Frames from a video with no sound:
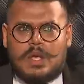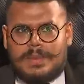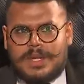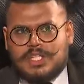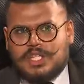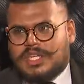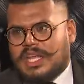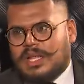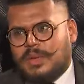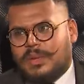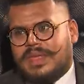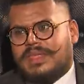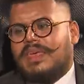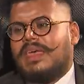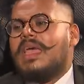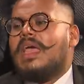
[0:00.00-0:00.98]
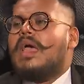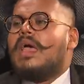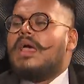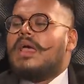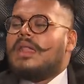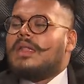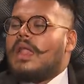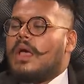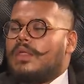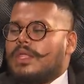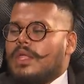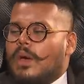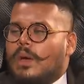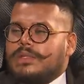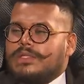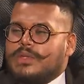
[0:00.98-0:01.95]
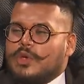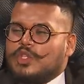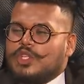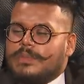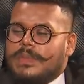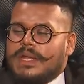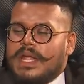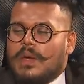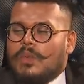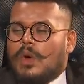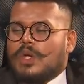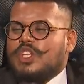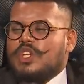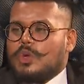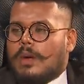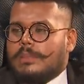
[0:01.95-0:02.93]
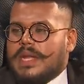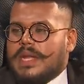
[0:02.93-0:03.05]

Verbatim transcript: So much to deal with. Now that you're on social media, I want yes. you to